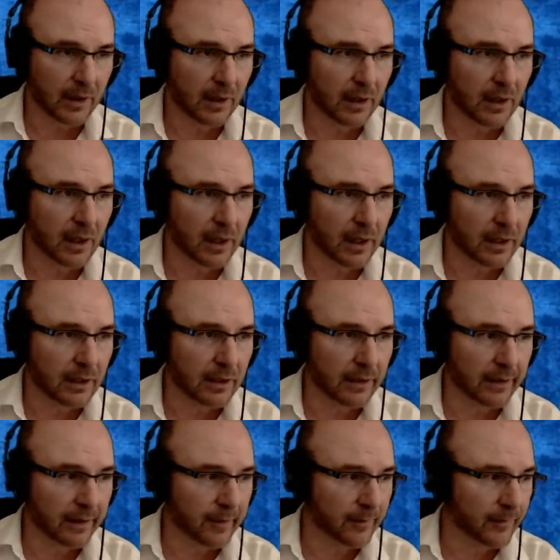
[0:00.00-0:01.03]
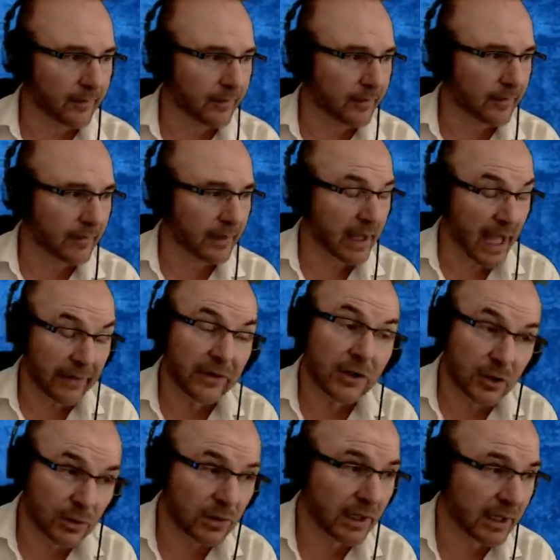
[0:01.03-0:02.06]
and um, and the
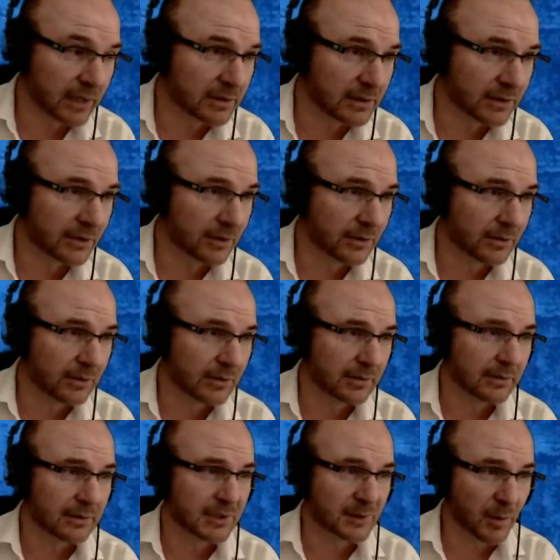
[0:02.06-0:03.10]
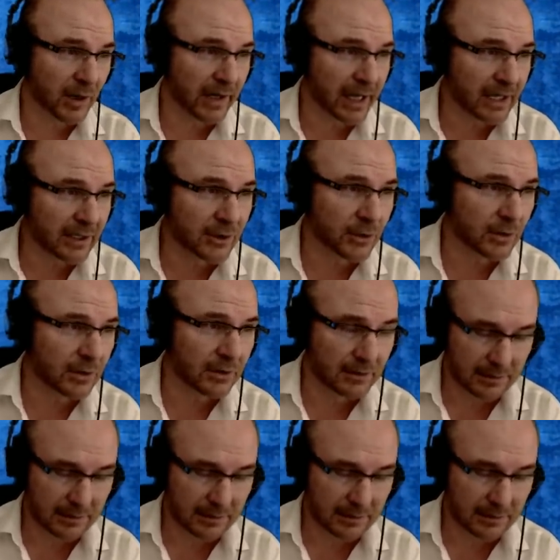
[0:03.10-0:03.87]
cool kids too, smart and cool.